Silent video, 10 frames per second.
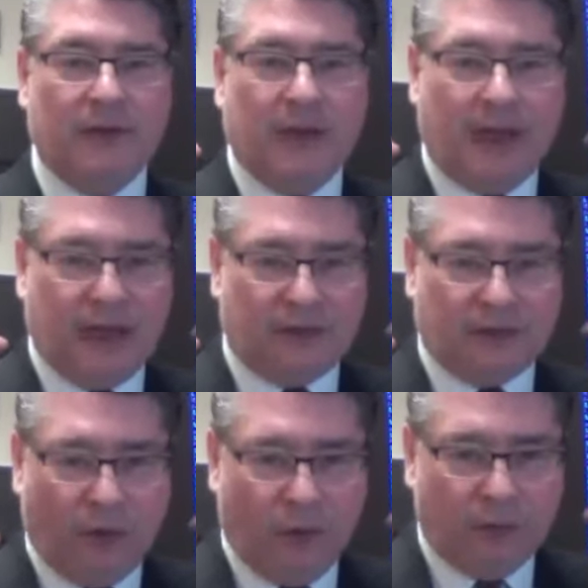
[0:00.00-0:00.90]
And
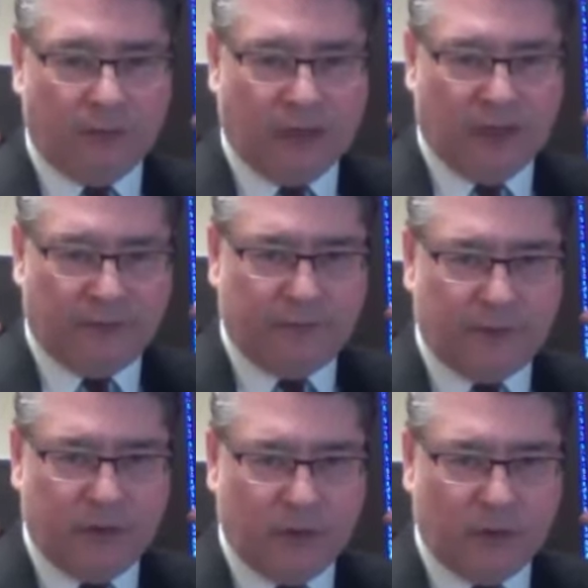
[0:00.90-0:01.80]
so if
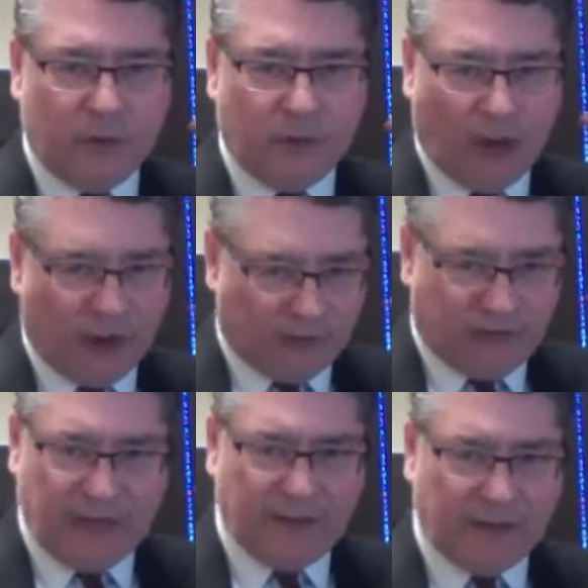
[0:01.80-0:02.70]
you
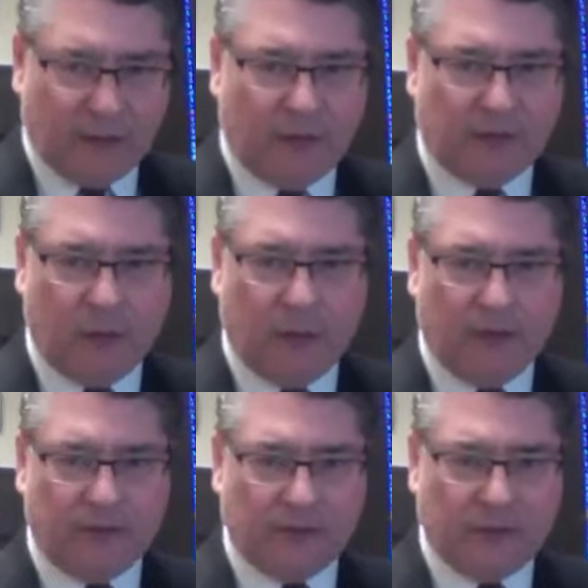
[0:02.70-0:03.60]
understand that there is
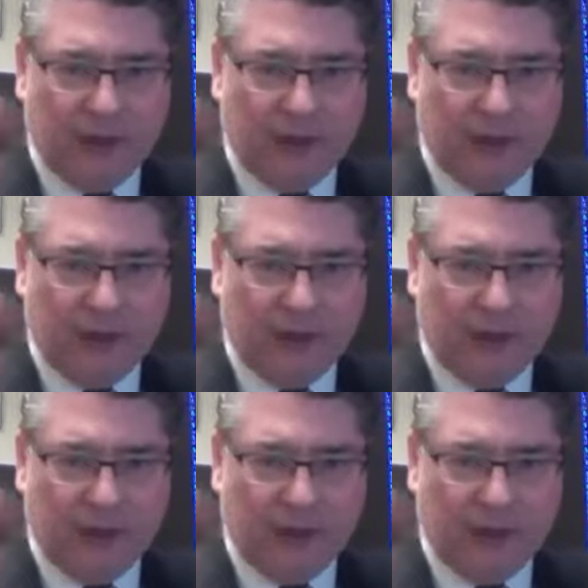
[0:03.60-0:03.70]
noise,